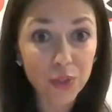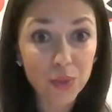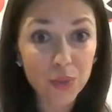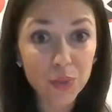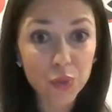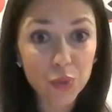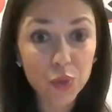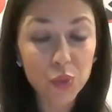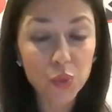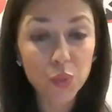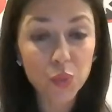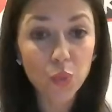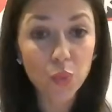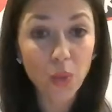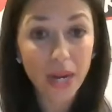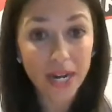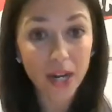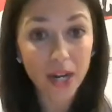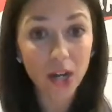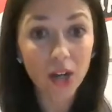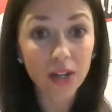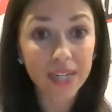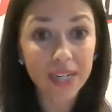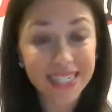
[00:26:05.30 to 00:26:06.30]
for you to
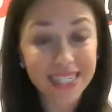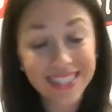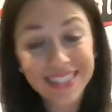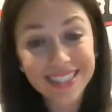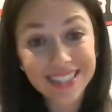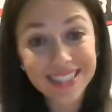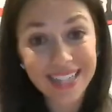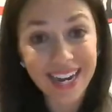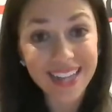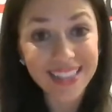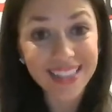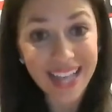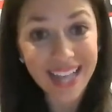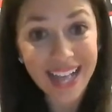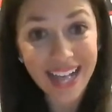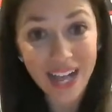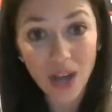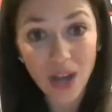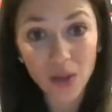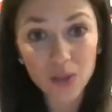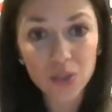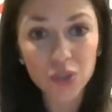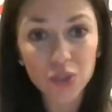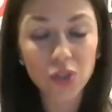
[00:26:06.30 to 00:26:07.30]
wear inside the
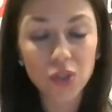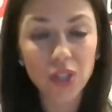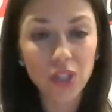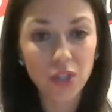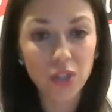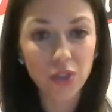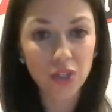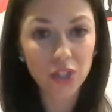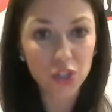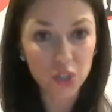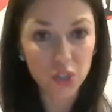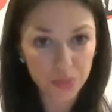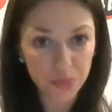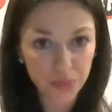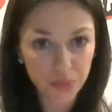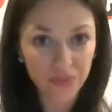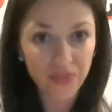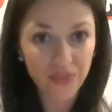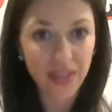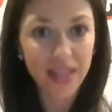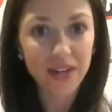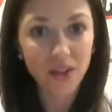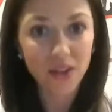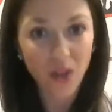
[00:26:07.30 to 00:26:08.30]
house so that you can just
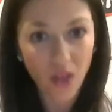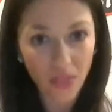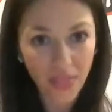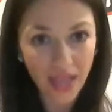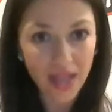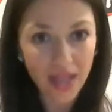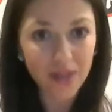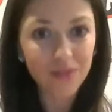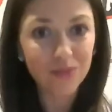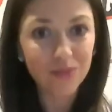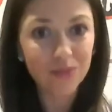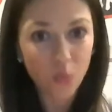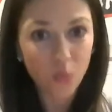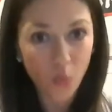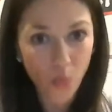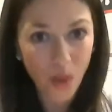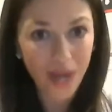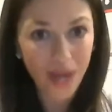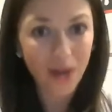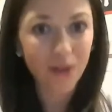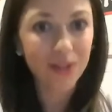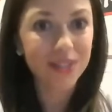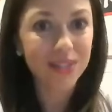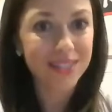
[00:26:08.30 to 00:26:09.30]
prevent all that
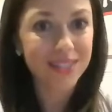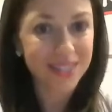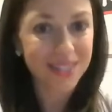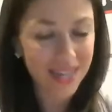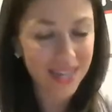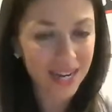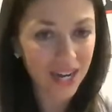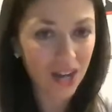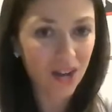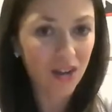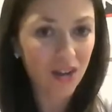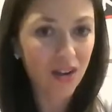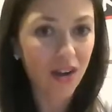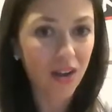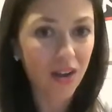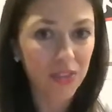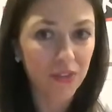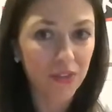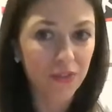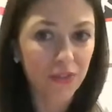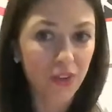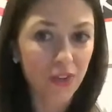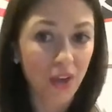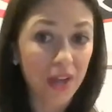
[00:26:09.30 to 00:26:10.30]
wear and tear
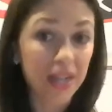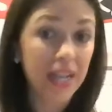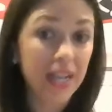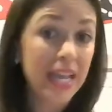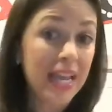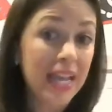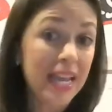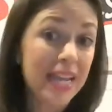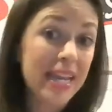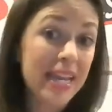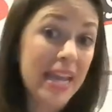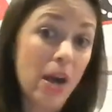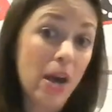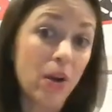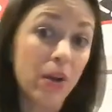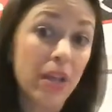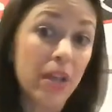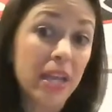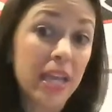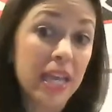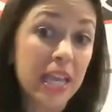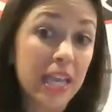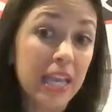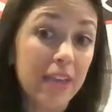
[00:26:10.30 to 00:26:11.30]
on the foot. Now,
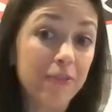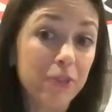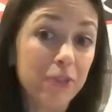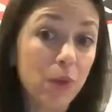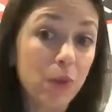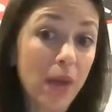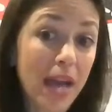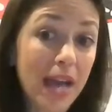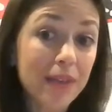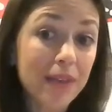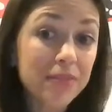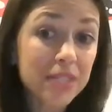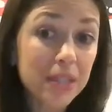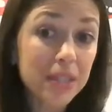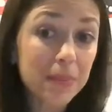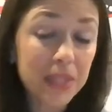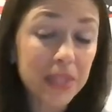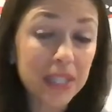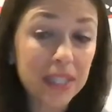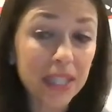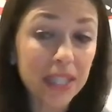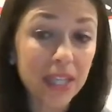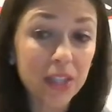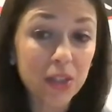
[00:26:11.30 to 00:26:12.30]
if you have
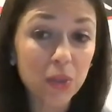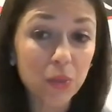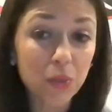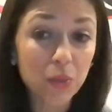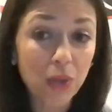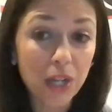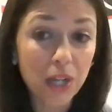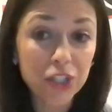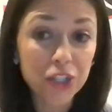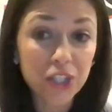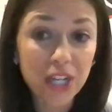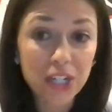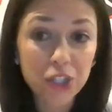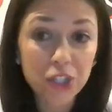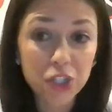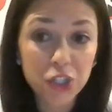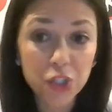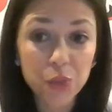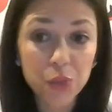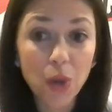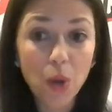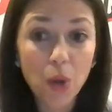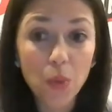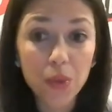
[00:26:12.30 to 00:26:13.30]
something like the Rush
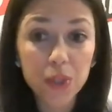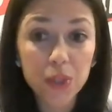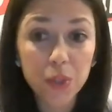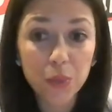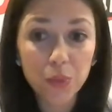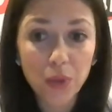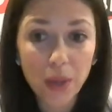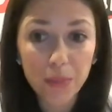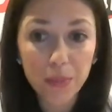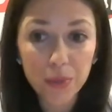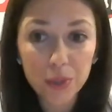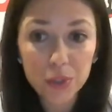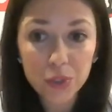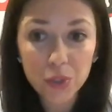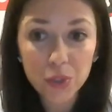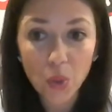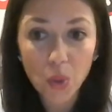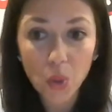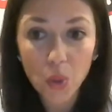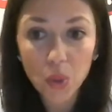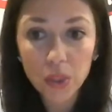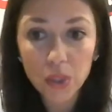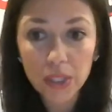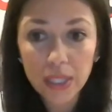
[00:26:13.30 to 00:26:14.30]
H2O with the rubber
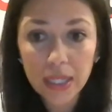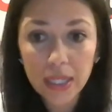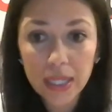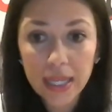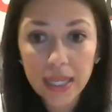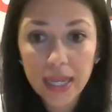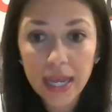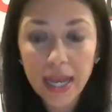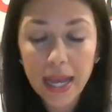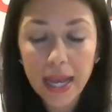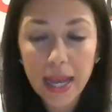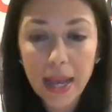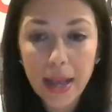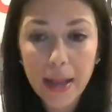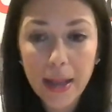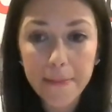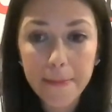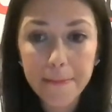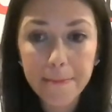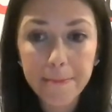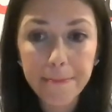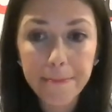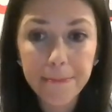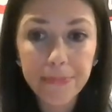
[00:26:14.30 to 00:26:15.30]
sole,
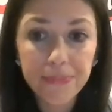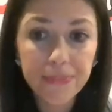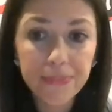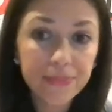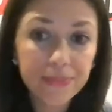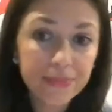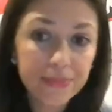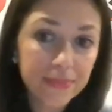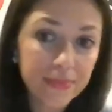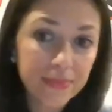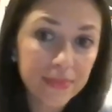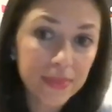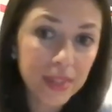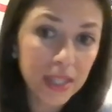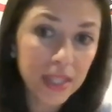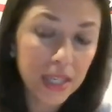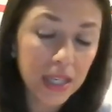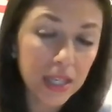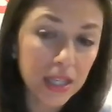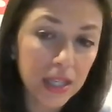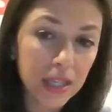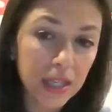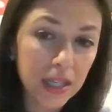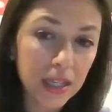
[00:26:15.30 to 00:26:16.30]

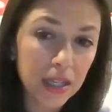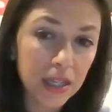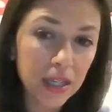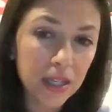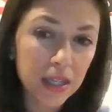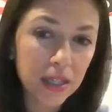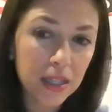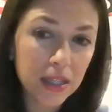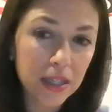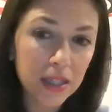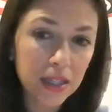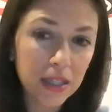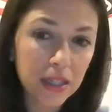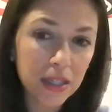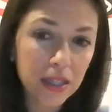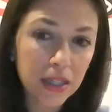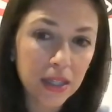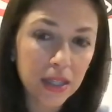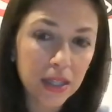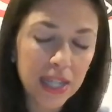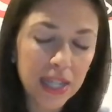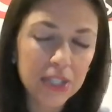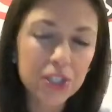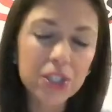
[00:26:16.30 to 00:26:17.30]

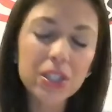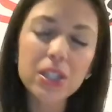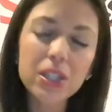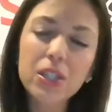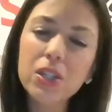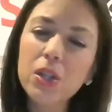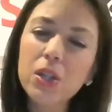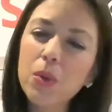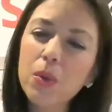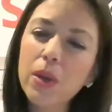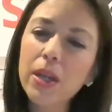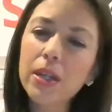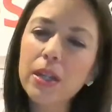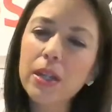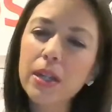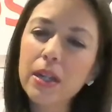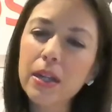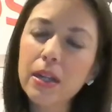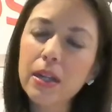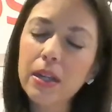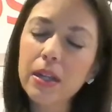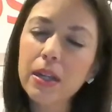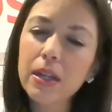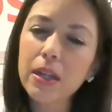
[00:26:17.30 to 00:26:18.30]
actually, you know what?
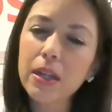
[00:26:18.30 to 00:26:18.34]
